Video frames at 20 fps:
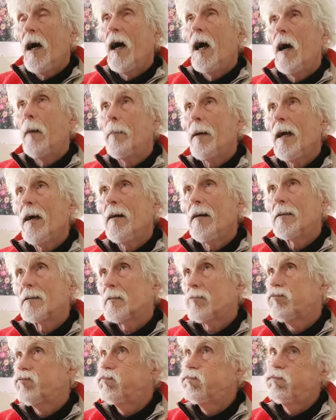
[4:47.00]

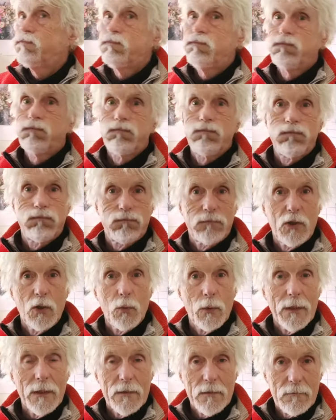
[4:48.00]
About 2
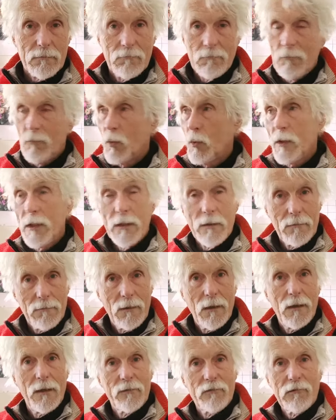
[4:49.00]
weeks, a week
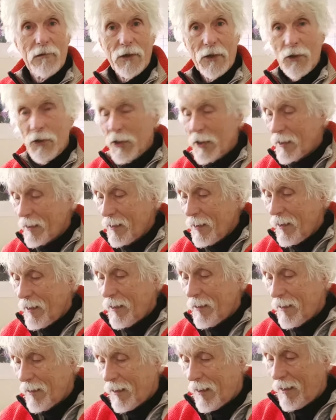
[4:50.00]
after I got it,
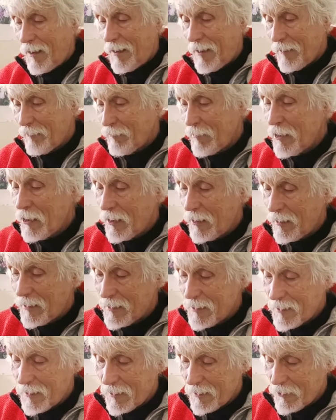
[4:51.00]
I
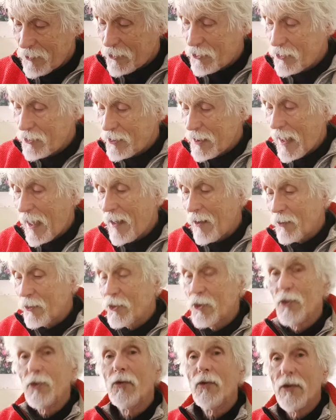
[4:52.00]
realised that just how
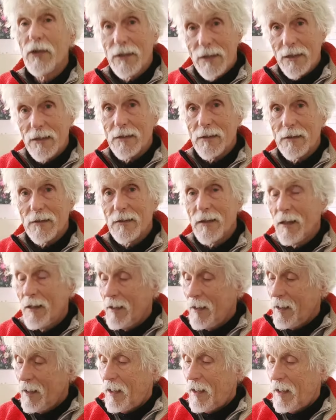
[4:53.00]
good this is.
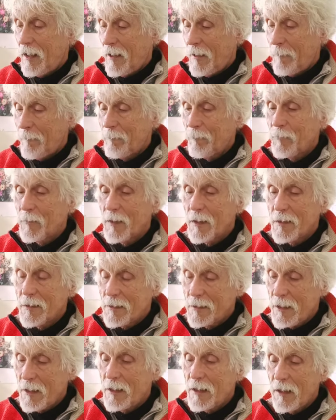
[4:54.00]
The
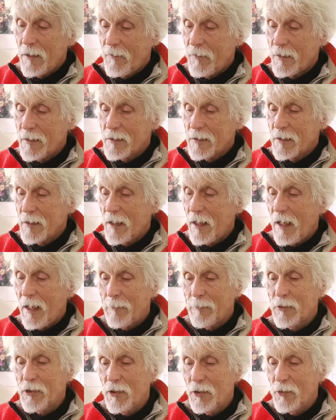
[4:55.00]
Zf is an
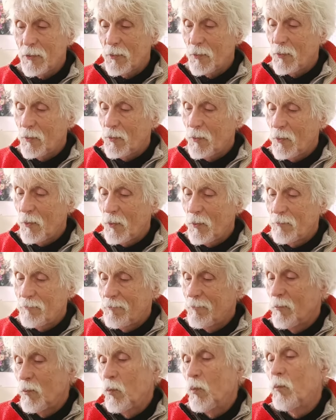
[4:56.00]
absolute
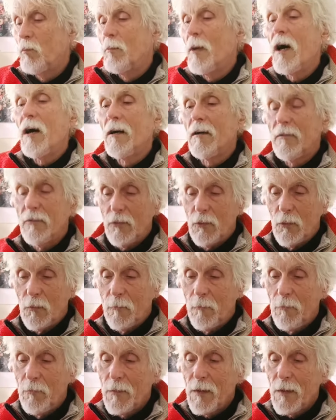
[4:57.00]
marvel.